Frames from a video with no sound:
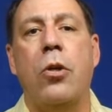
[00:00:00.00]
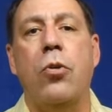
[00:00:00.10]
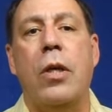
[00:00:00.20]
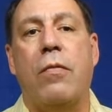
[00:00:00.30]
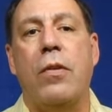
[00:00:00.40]

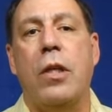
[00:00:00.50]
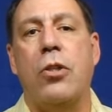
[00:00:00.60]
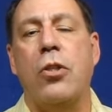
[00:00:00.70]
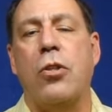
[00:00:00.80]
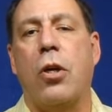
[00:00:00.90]
Two
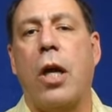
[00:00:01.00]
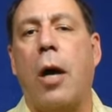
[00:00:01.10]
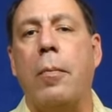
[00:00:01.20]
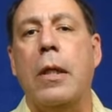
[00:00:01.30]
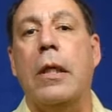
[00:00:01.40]
definitions are
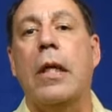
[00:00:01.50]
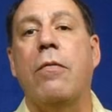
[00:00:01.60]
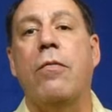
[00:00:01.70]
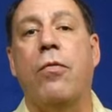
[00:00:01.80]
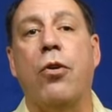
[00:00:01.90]
commonly
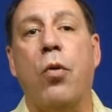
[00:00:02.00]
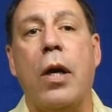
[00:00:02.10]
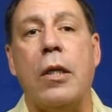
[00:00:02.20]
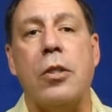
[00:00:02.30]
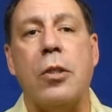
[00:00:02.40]
given for
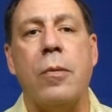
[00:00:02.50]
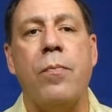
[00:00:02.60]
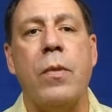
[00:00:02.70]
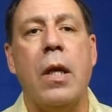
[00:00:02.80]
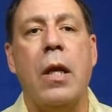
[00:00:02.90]
grace:
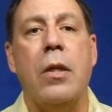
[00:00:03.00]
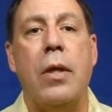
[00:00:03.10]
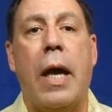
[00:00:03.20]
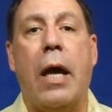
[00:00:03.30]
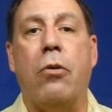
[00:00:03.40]

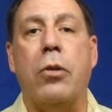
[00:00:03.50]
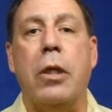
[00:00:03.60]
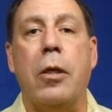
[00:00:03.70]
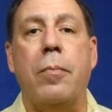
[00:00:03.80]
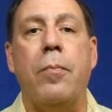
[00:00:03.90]
the
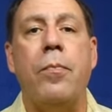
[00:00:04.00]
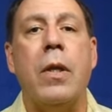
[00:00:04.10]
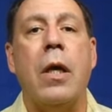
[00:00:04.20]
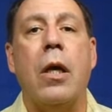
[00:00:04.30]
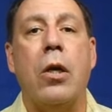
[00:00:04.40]
acronym
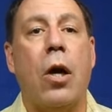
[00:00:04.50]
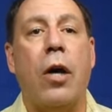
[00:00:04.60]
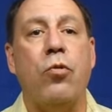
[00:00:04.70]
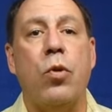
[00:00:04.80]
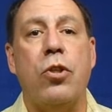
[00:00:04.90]

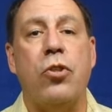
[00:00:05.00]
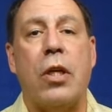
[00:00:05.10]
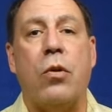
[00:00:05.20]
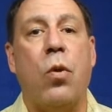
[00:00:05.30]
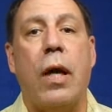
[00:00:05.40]
God's riches
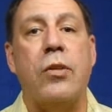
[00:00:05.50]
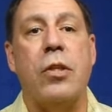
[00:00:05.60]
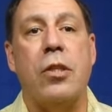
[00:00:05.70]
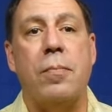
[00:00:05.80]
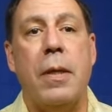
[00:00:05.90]
at Christ's
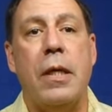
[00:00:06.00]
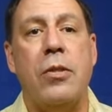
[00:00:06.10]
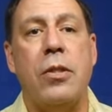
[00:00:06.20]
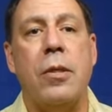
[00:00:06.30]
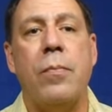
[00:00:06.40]

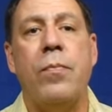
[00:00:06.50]
expense